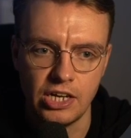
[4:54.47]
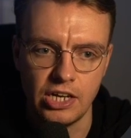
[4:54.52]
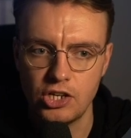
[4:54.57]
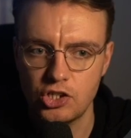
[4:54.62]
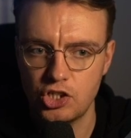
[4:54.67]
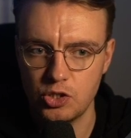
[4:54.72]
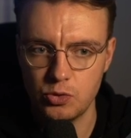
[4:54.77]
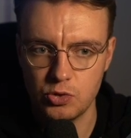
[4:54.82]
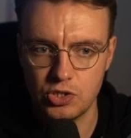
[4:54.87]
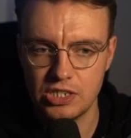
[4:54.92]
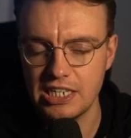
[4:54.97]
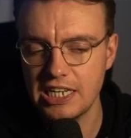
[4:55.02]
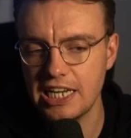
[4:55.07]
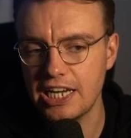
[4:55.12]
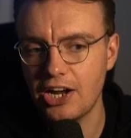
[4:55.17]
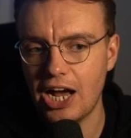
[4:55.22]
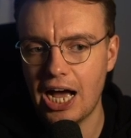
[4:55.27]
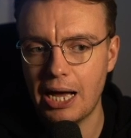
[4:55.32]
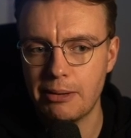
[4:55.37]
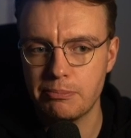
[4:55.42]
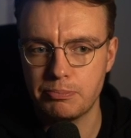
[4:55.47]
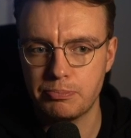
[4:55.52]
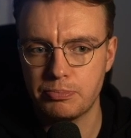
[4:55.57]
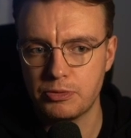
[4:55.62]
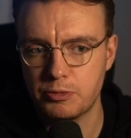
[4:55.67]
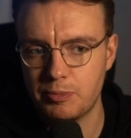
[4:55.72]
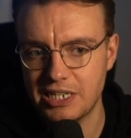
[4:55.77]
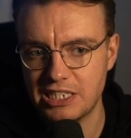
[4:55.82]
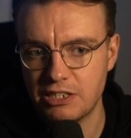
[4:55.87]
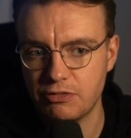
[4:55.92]
So you'll see here, I'm
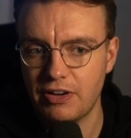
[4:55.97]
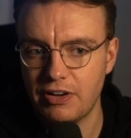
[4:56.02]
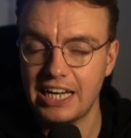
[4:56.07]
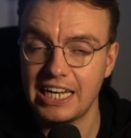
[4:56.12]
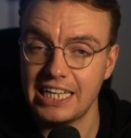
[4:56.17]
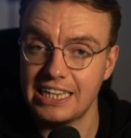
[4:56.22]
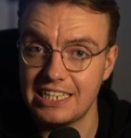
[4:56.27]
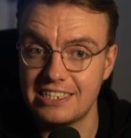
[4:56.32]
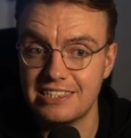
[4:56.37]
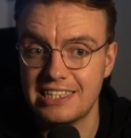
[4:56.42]
specifying this